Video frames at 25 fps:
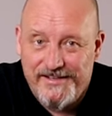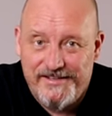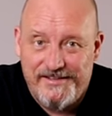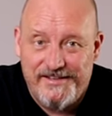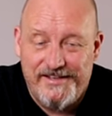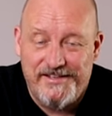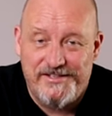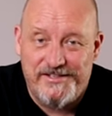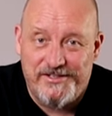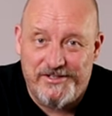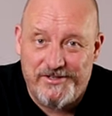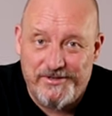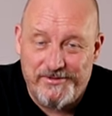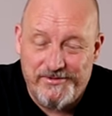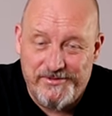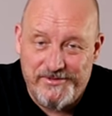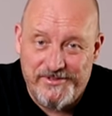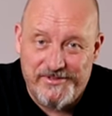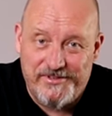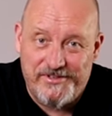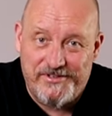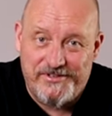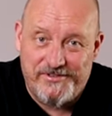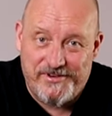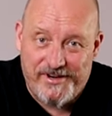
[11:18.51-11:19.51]
These are tools
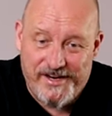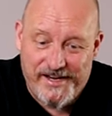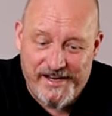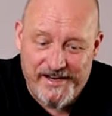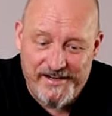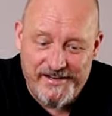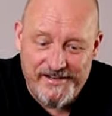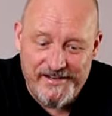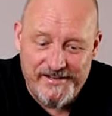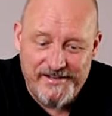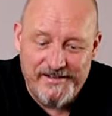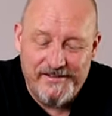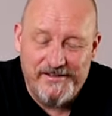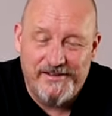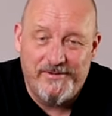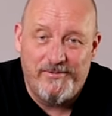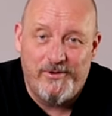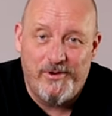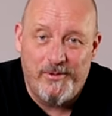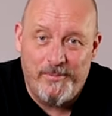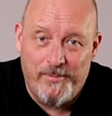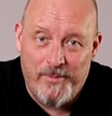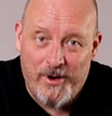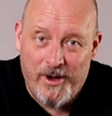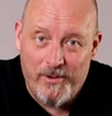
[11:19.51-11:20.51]
of the trade. They
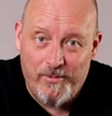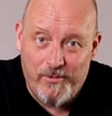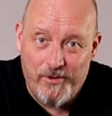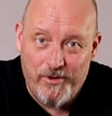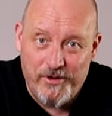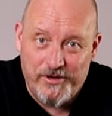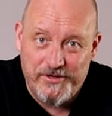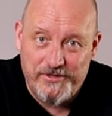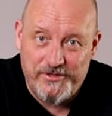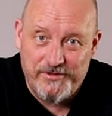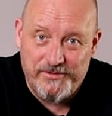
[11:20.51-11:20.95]
were my work